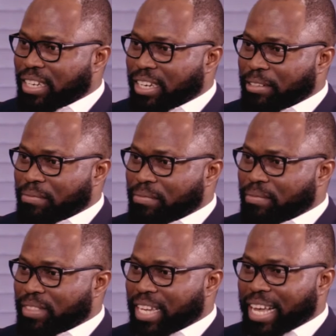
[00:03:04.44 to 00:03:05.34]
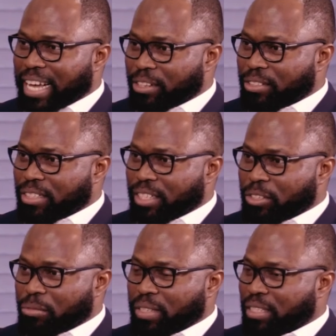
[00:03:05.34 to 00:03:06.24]
um, day out. It
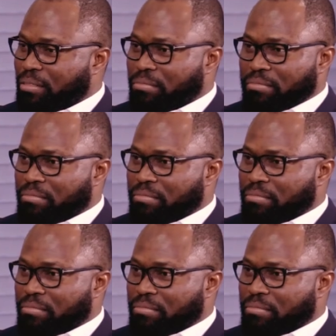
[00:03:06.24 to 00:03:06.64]
could be